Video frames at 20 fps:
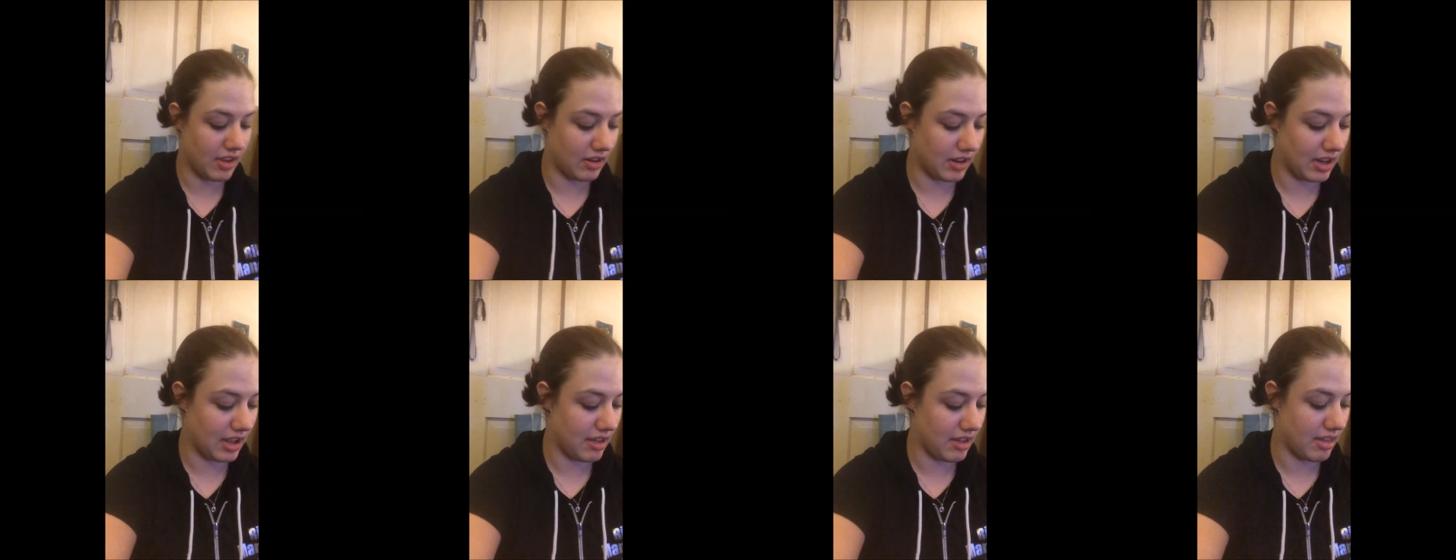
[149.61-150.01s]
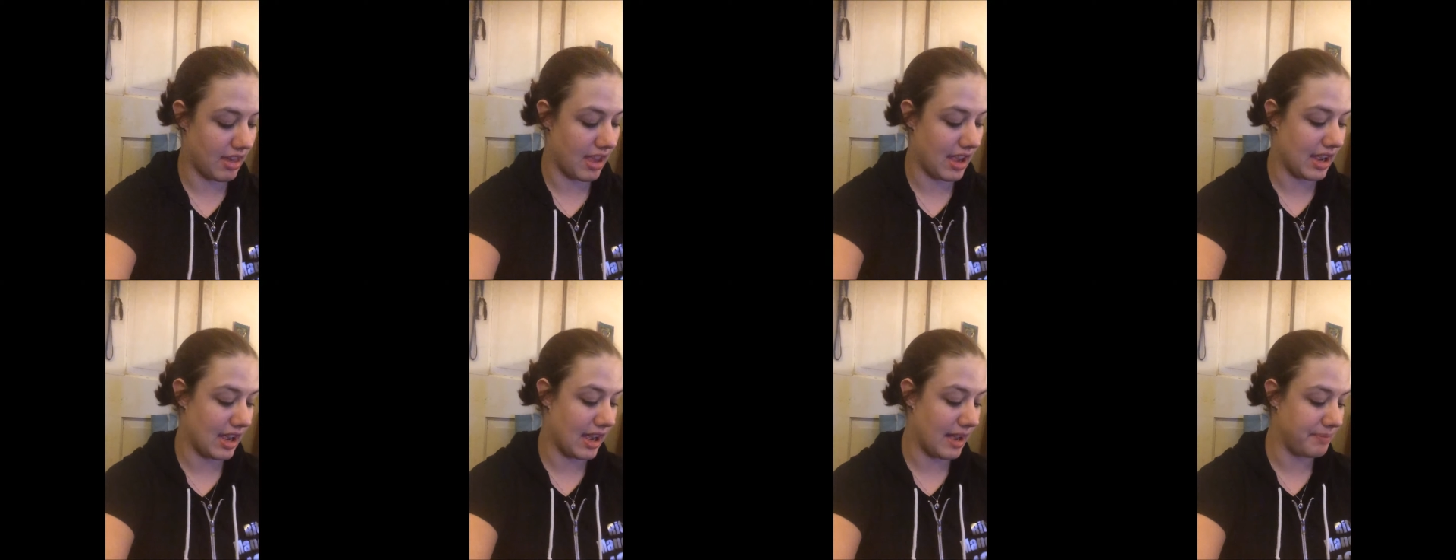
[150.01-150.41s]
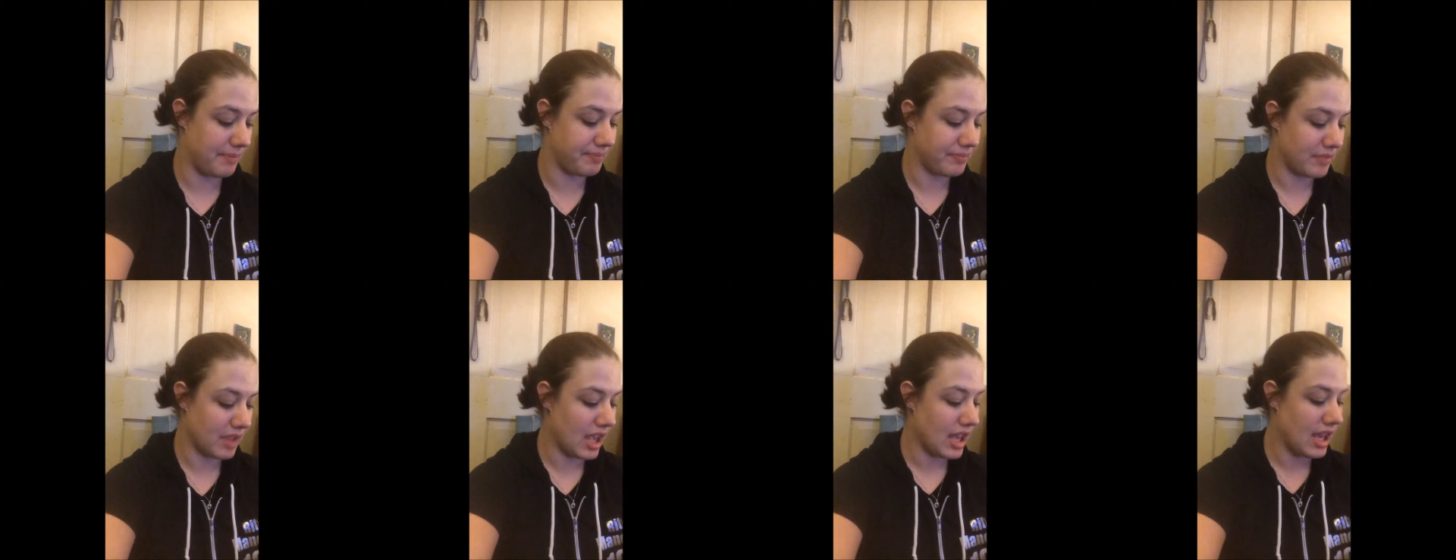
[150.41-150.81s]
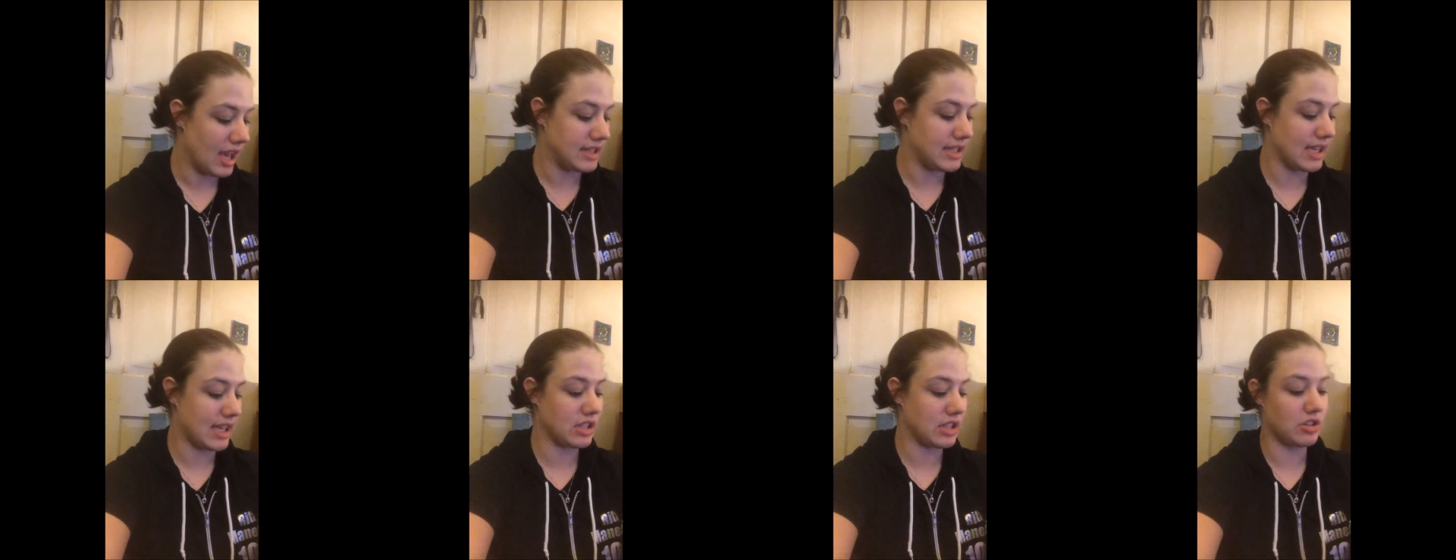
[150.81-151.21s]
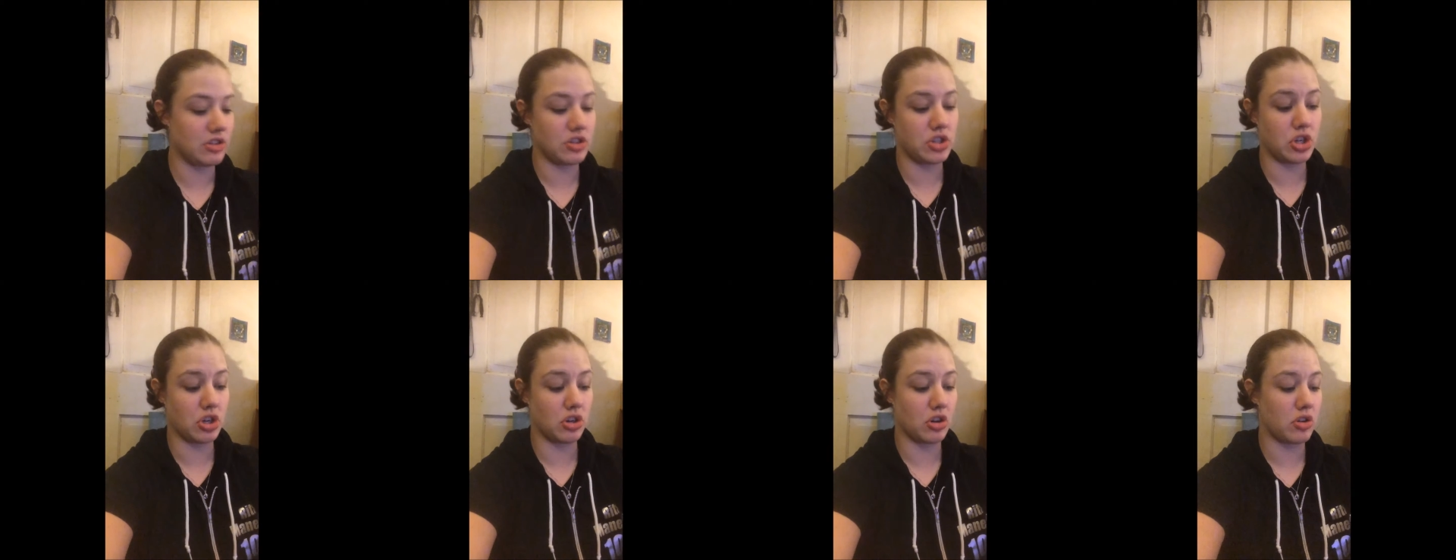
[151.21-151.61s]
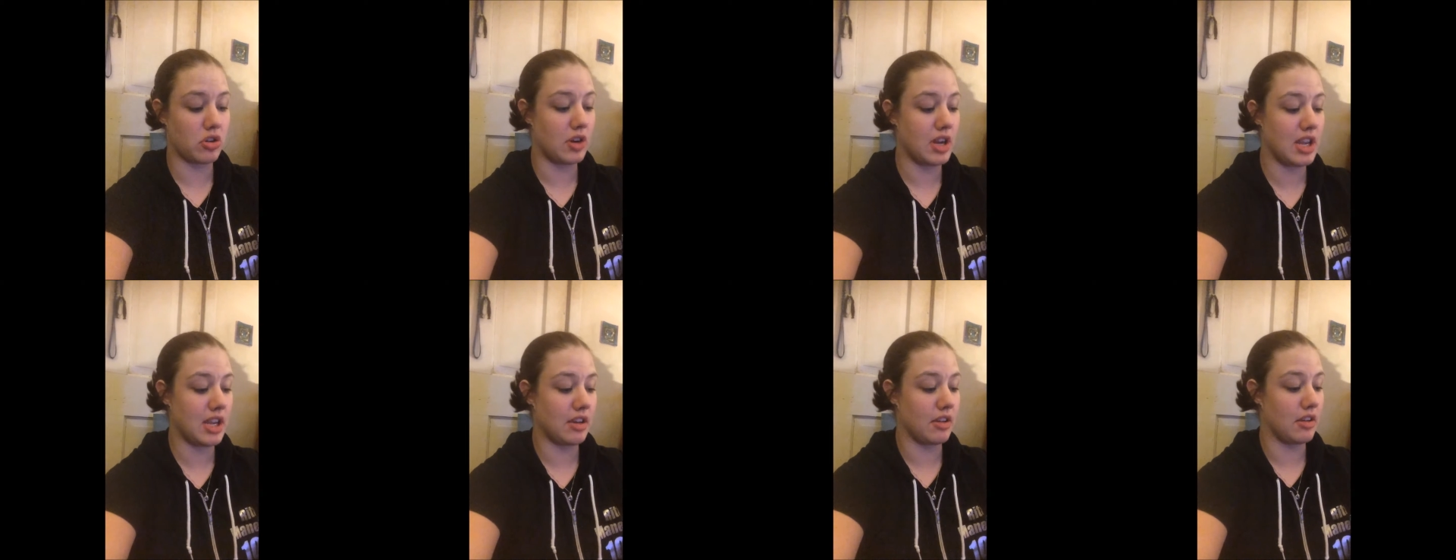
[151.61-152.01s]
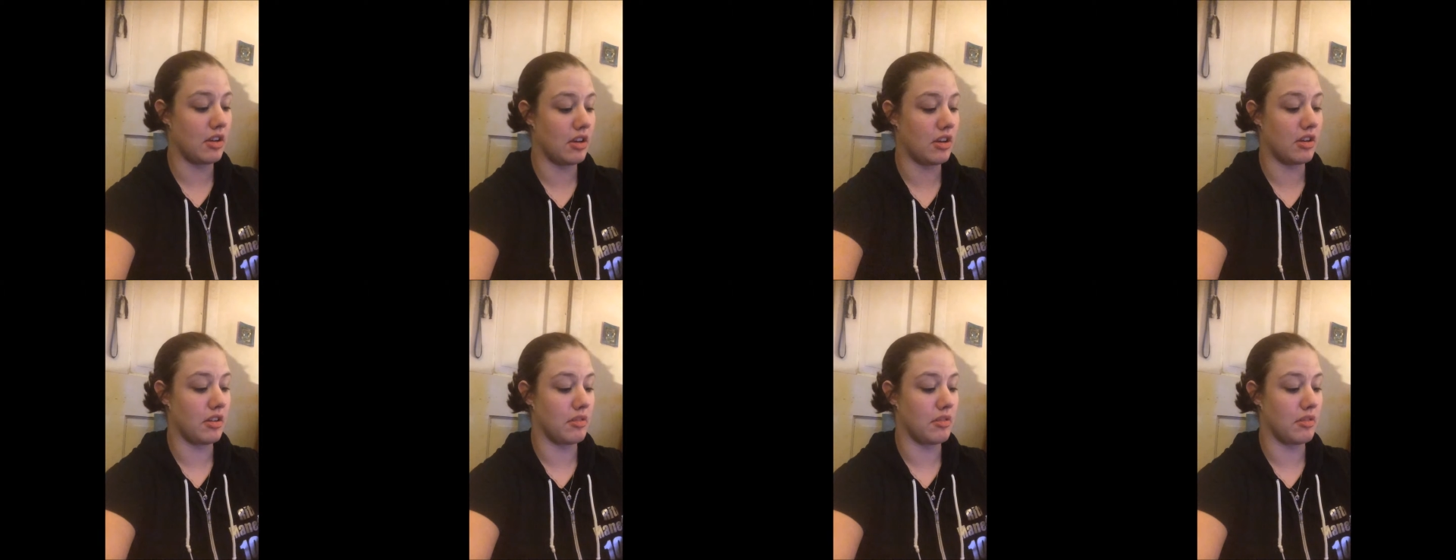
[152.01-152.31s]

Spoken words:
There is a ticket to the Sugar Creek